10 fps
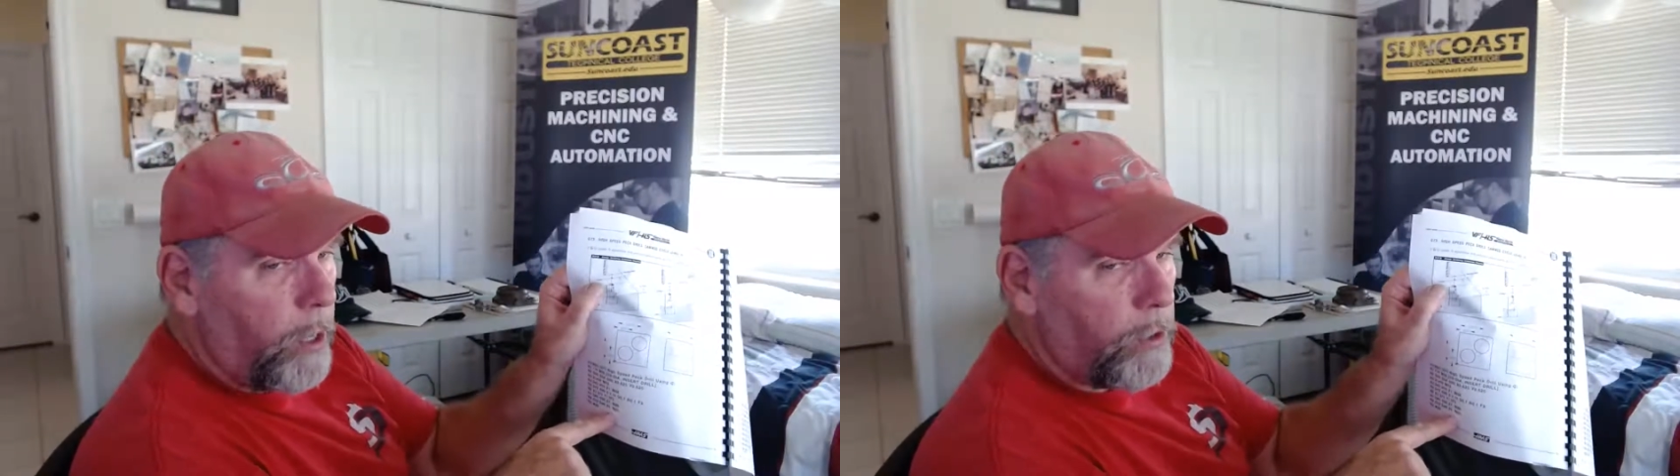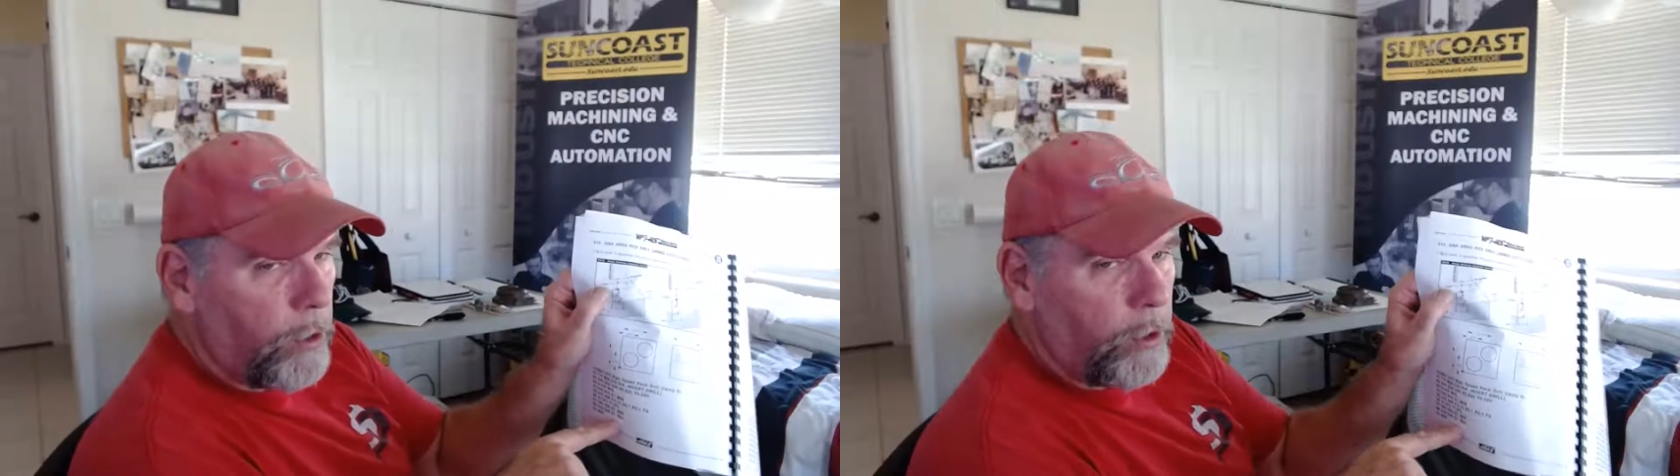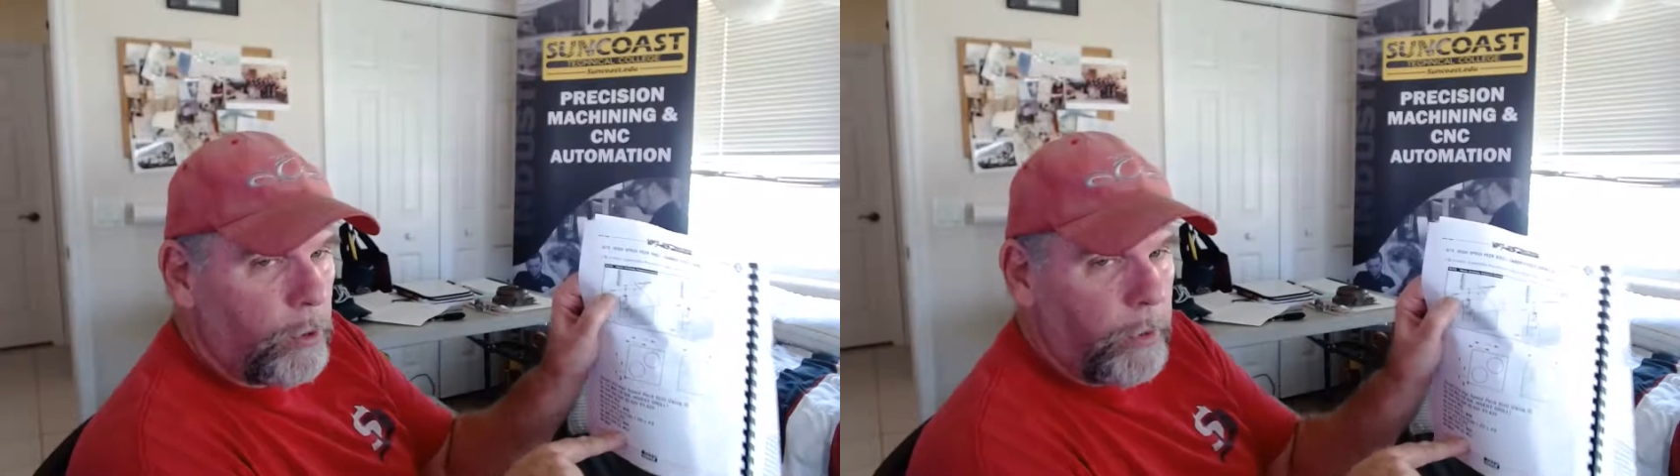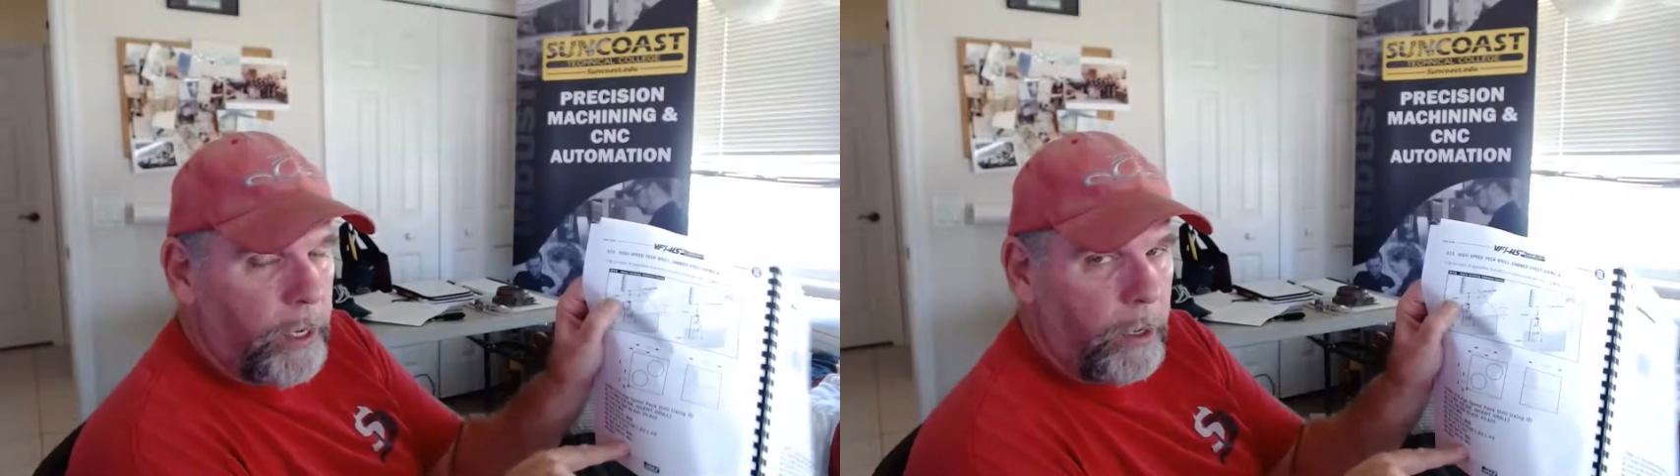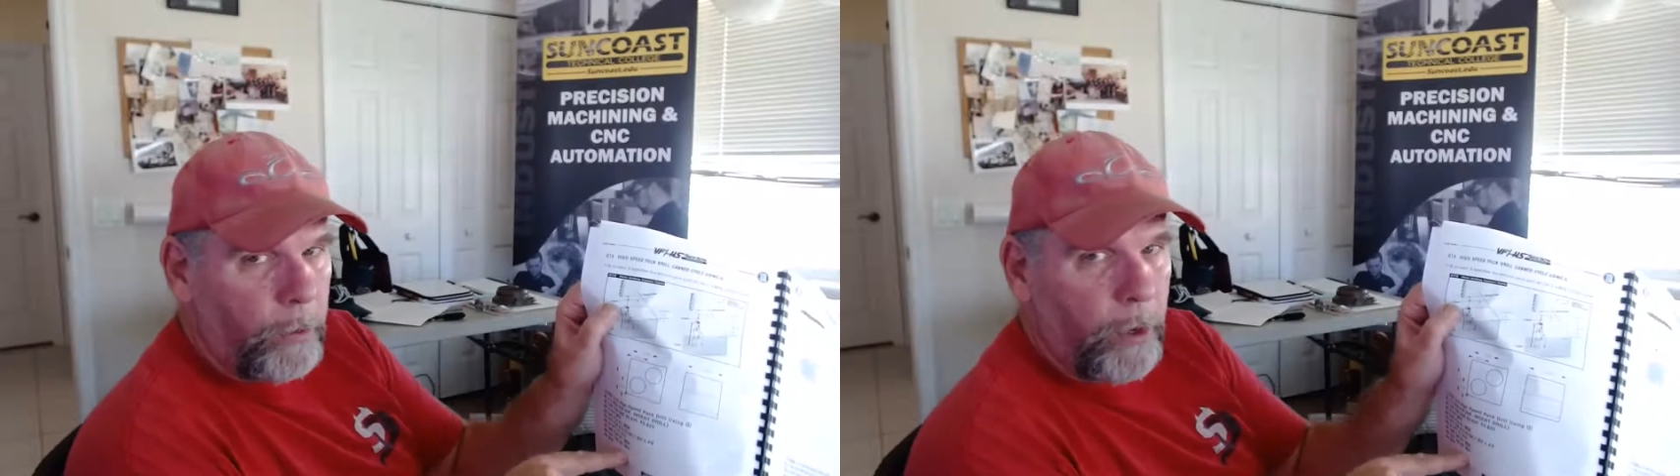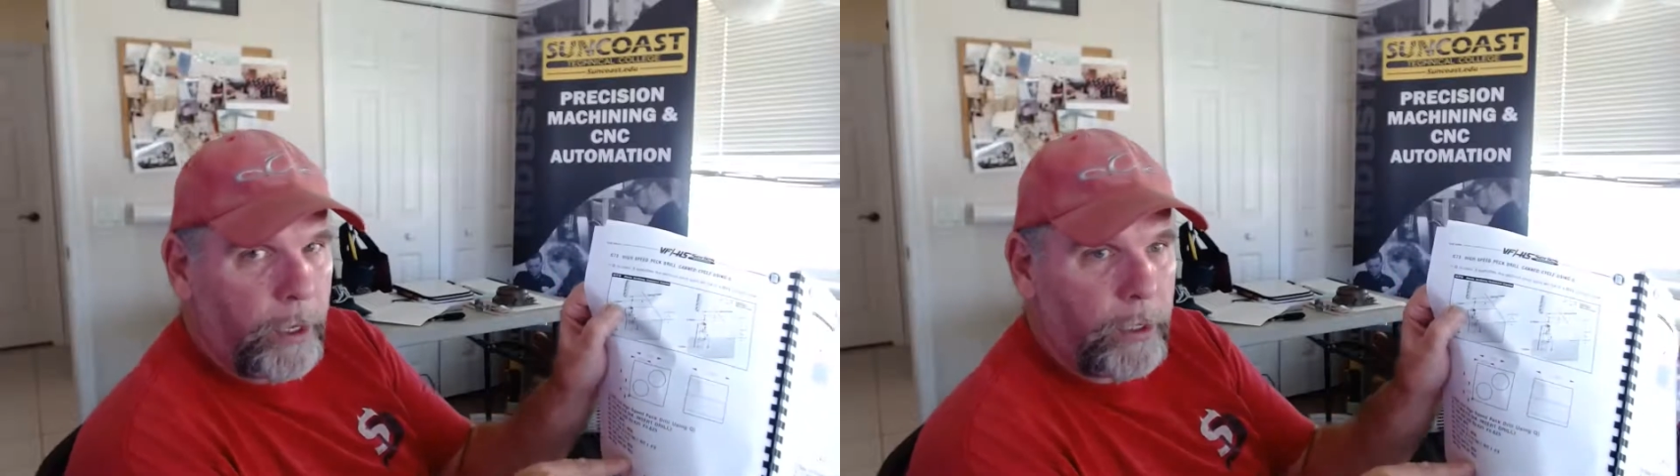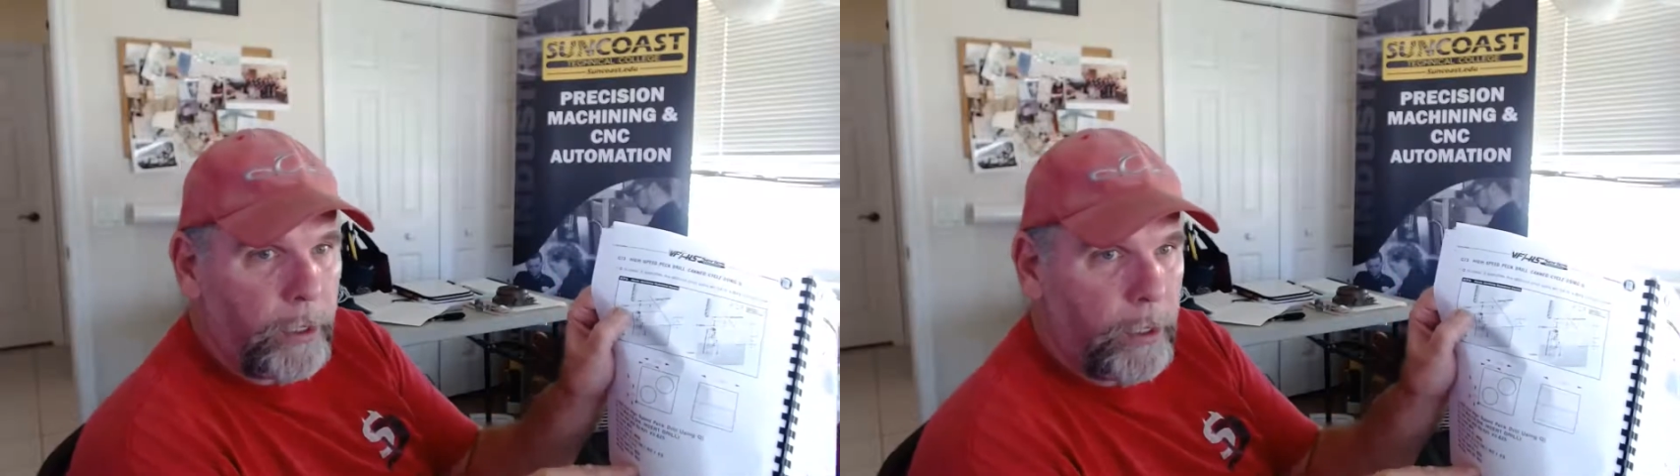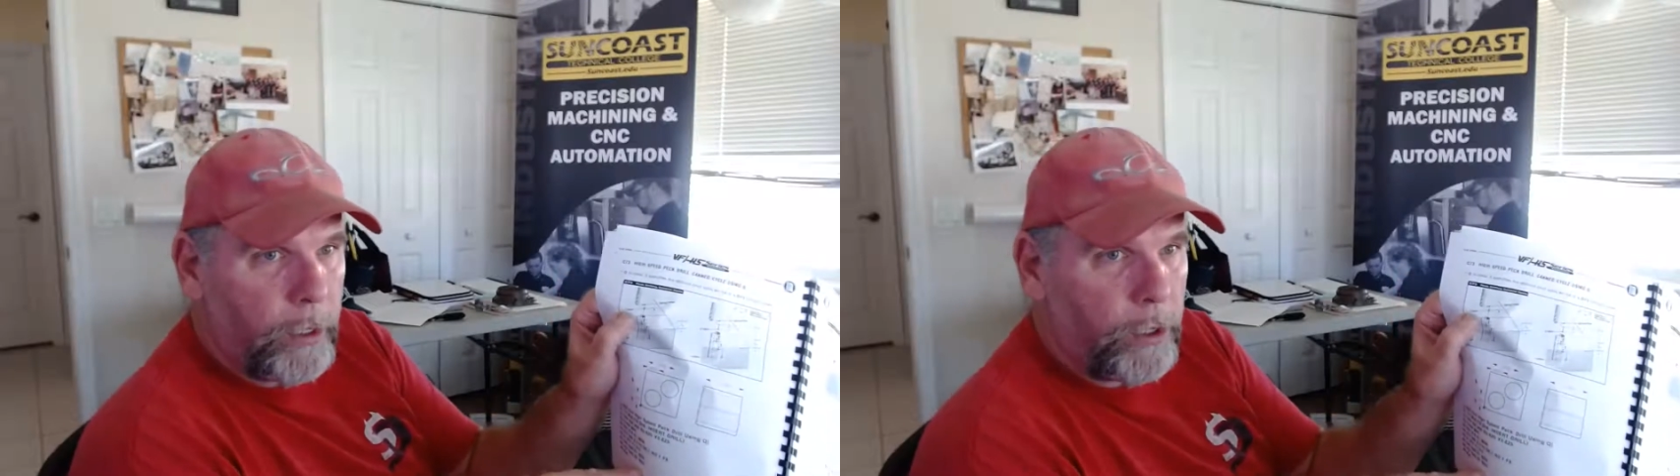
used to do when I worked at